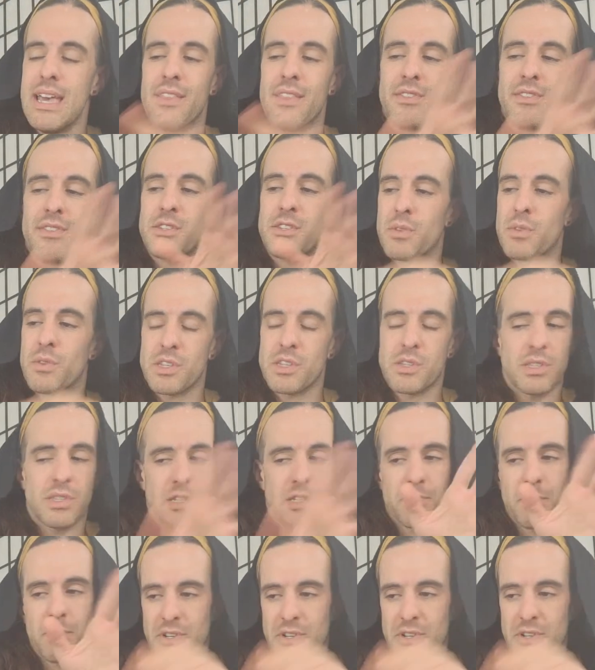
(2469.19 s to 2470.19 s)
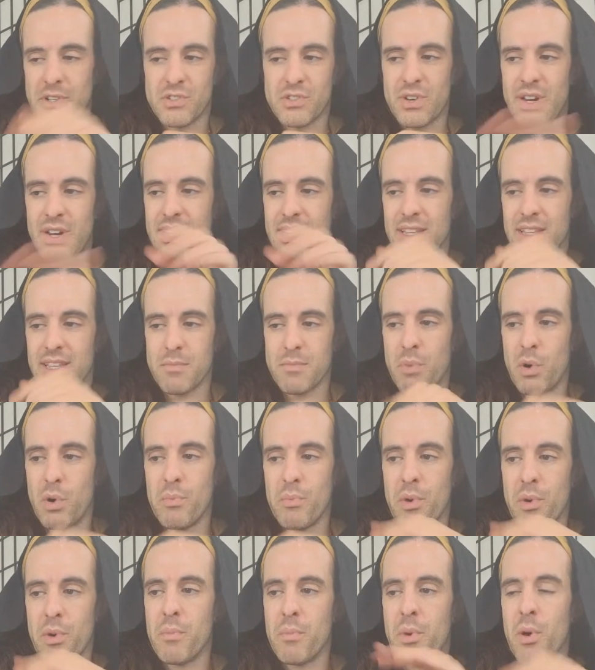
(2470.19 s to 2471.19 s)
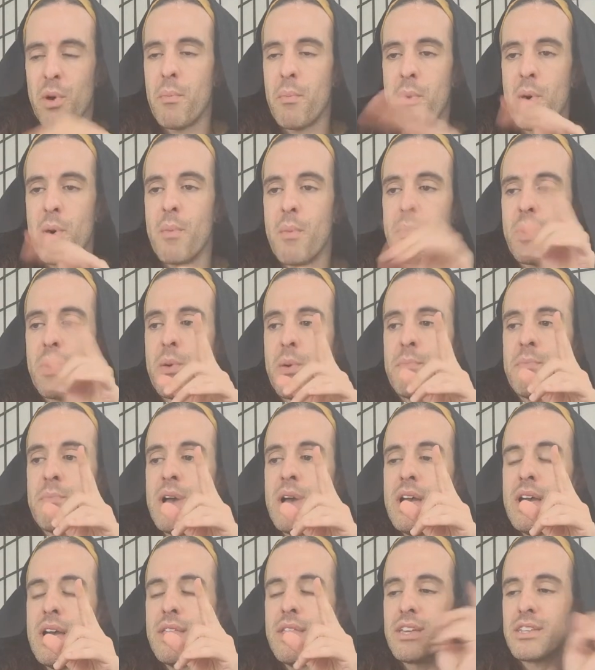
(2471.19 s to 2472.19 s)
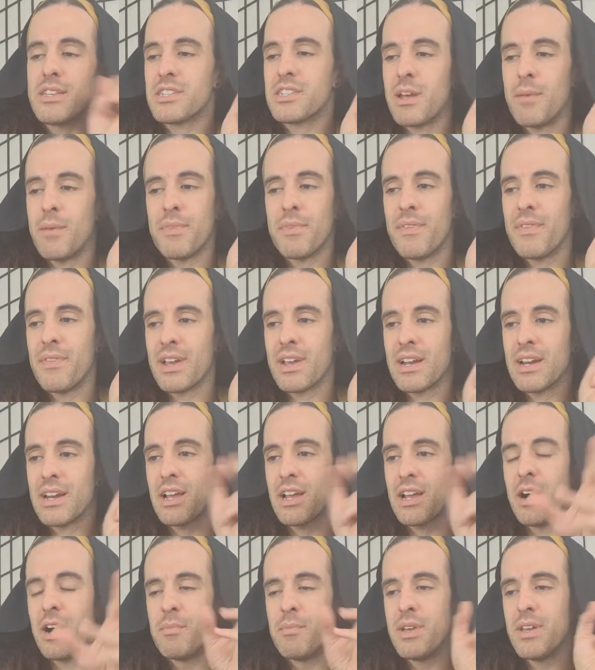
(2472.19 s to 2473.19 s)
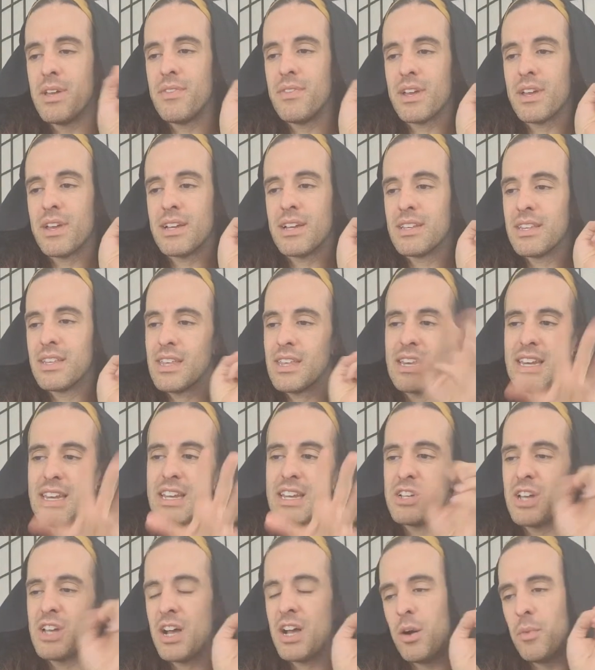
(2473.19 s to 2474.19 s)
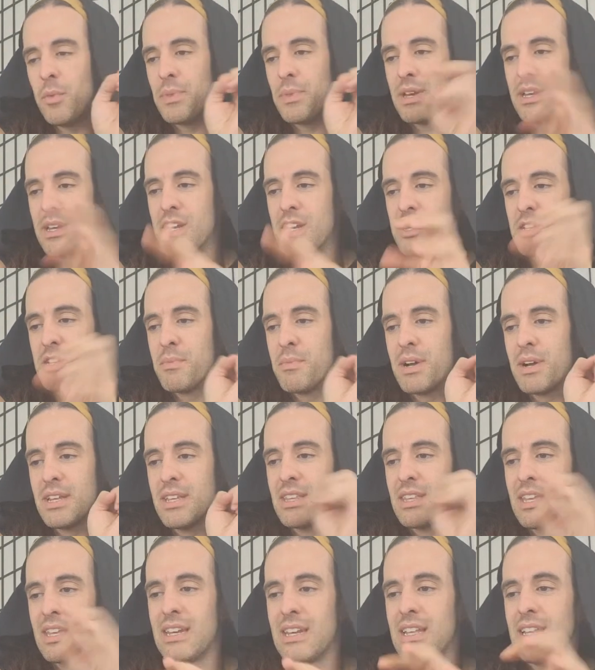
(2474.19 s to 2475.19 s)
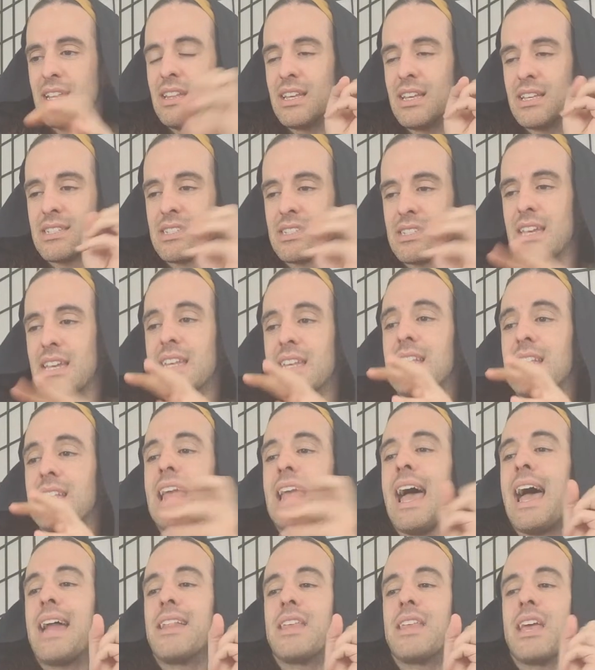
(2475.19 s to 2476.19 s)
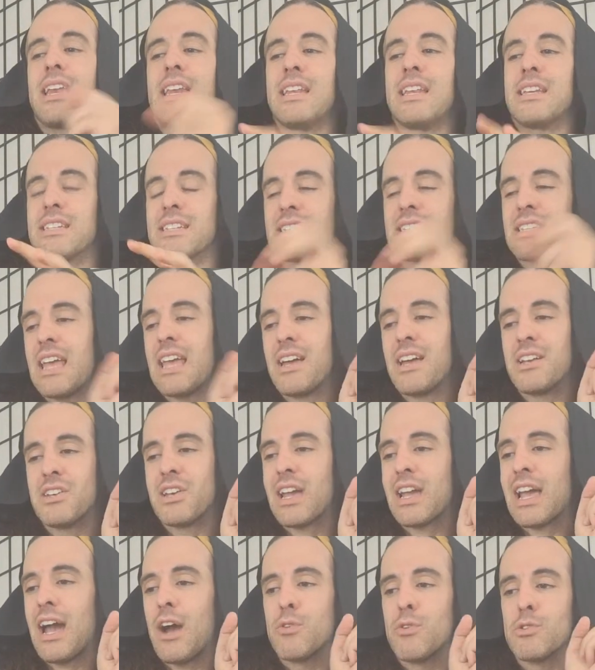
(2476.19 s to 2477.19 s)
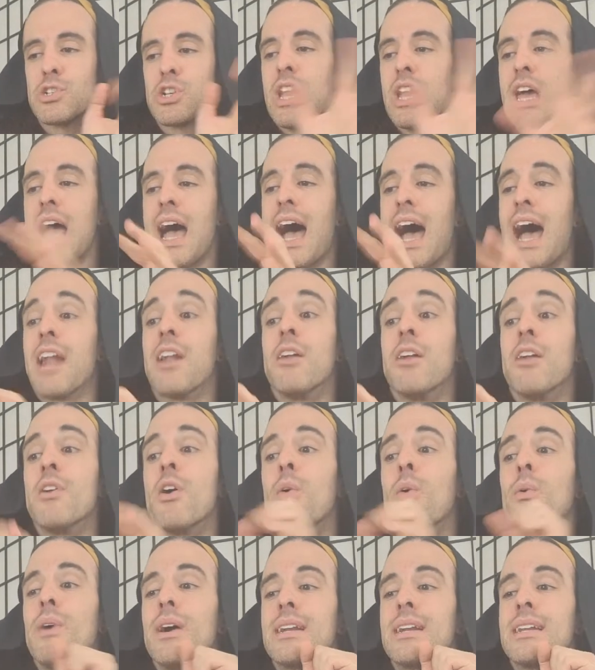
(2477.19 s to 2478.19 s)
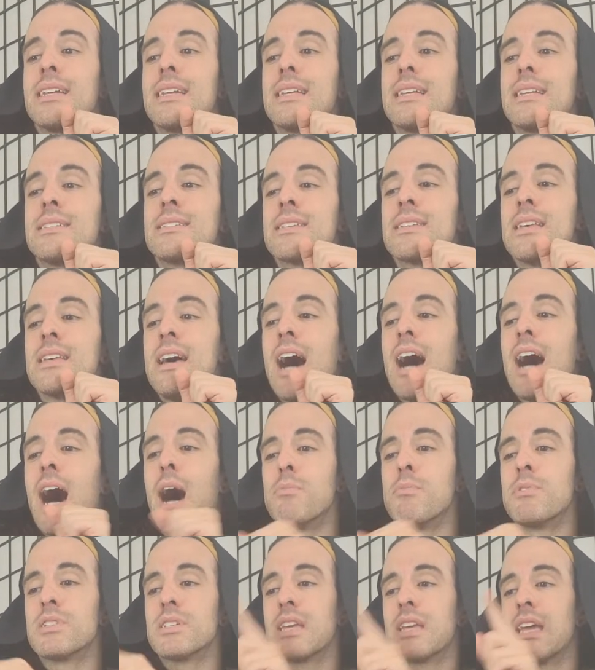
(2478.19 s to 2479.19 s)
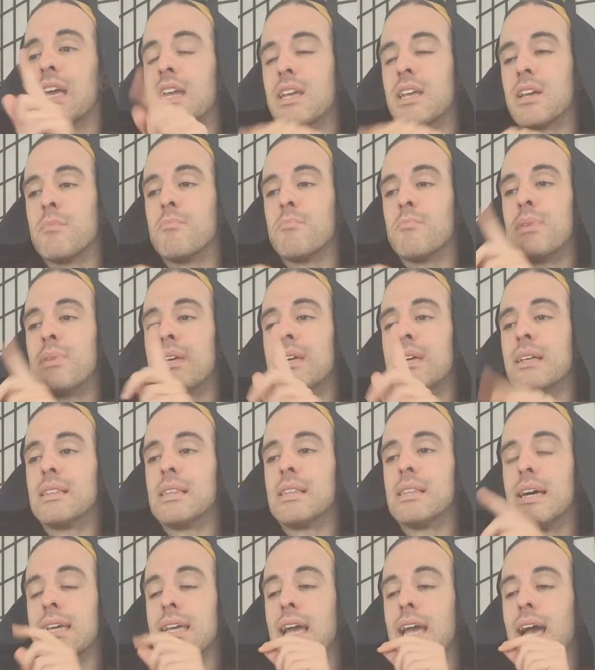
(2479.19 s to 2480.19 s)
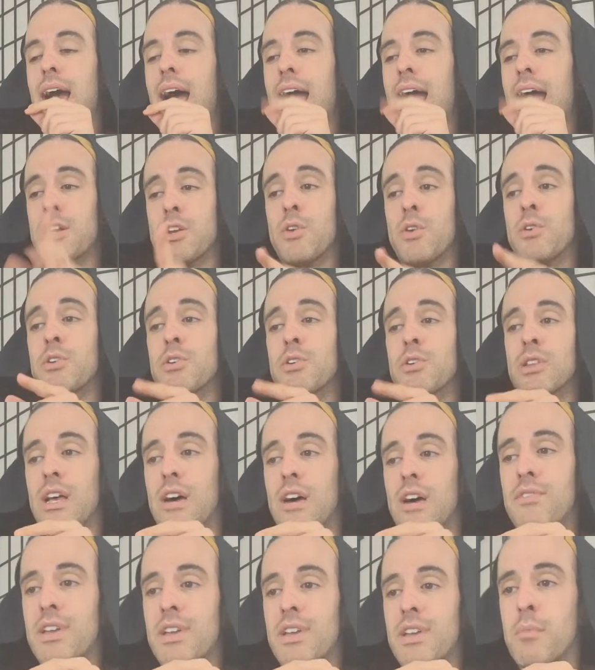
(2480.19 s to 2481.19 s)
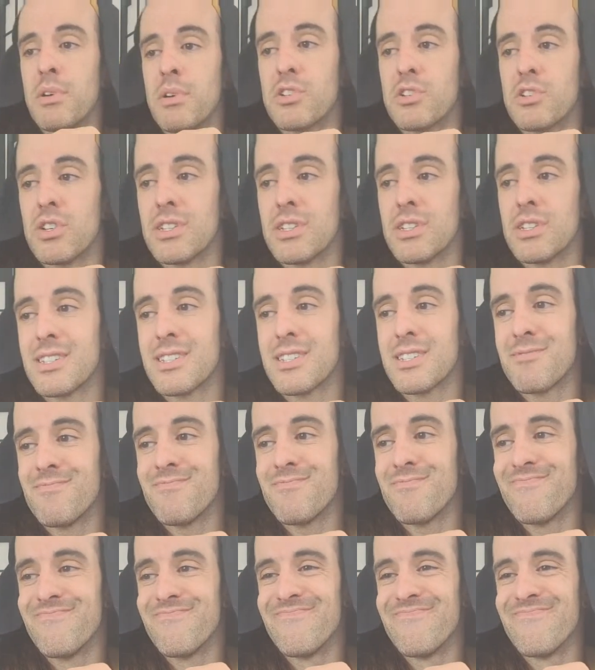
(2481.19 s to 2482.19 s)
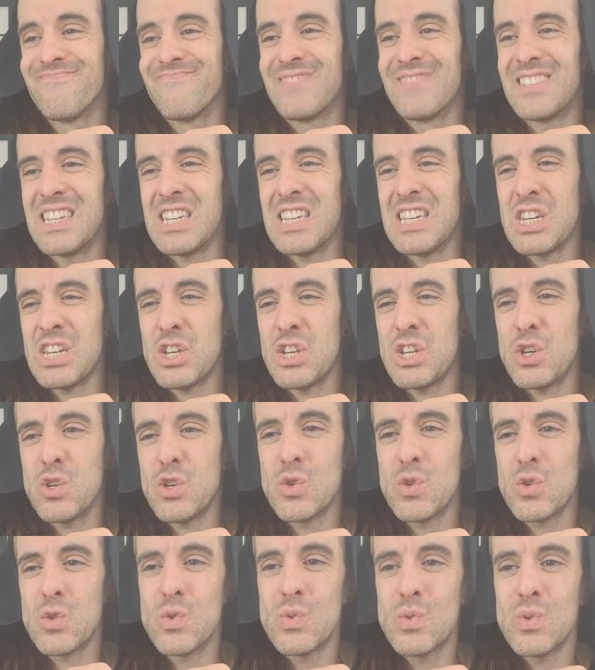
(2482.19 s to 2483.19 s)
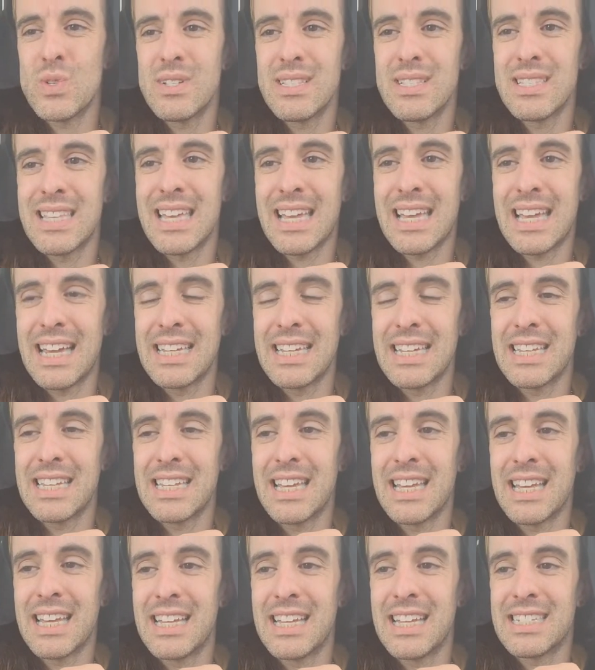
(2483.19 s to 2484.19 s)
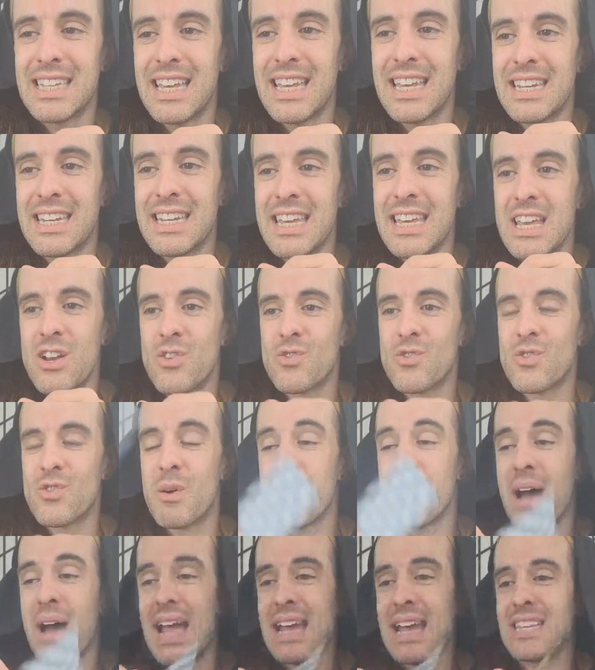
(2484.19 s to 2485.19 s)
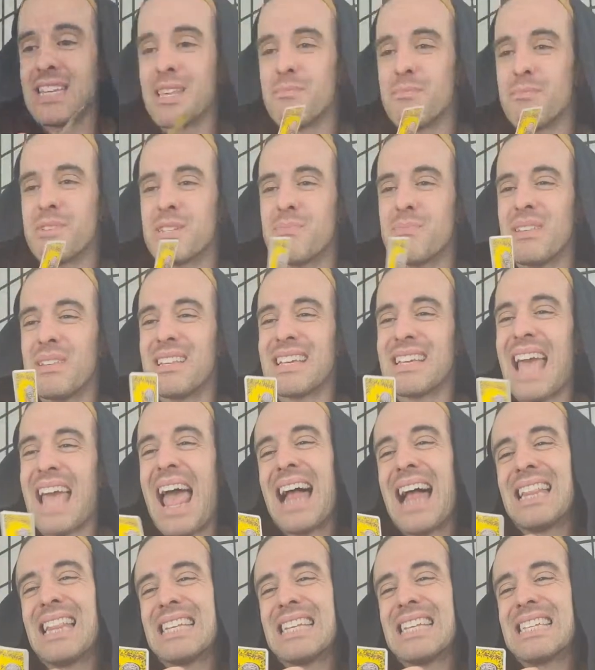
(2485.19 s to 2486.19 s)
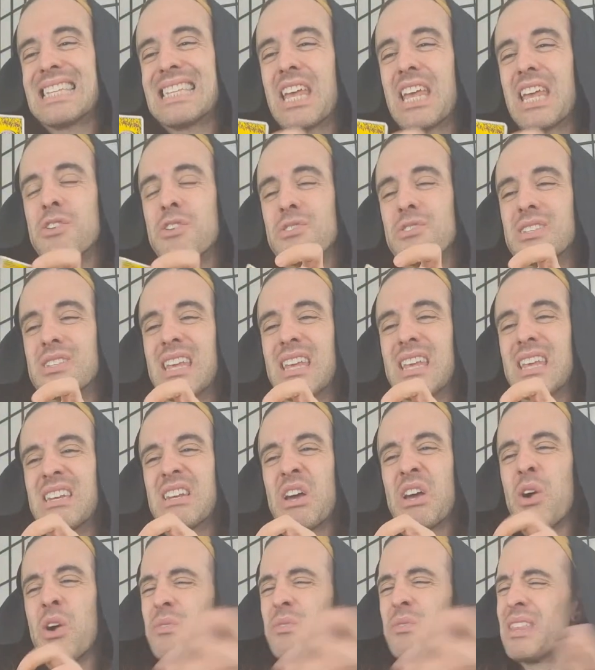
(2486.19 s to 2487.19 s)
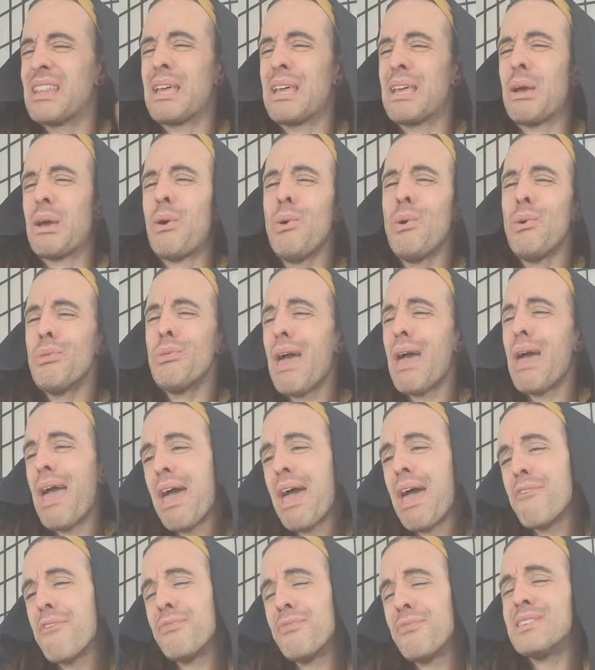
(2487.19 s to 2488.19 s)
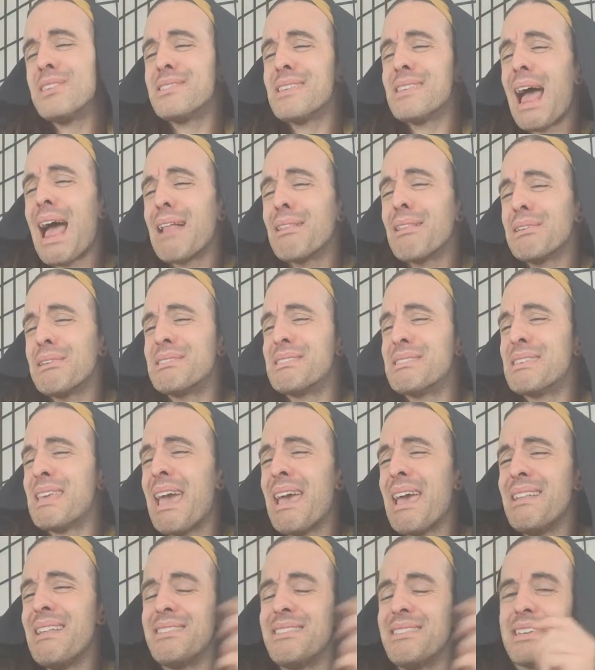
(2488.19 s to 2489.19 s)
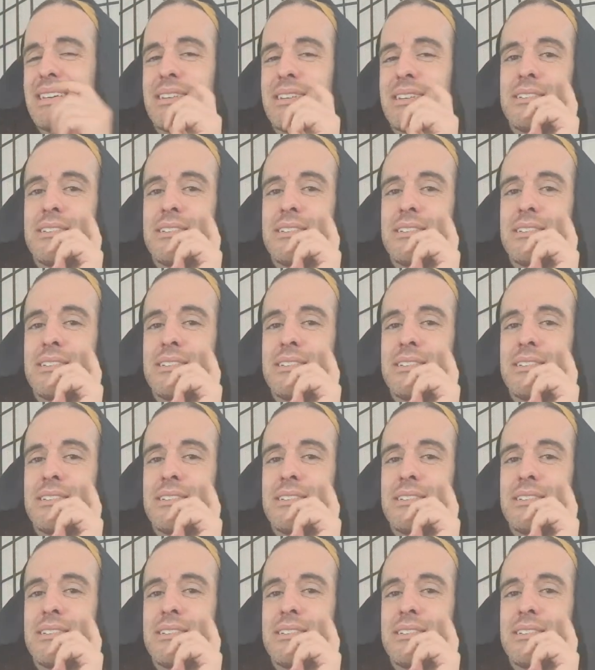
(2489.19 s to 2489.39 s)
This person's trying to like boom, boom, boom, boom, boom. There's something, they're gonna come in, they need your help, they need your money, they need this, they need that, they need to stay on your couch. I don't know what it is. I'm just getting a big like, I know you're loving, but just new. Like I said, remind them. Just be like, Alexandra said no. And they're like, who the F is Alexander?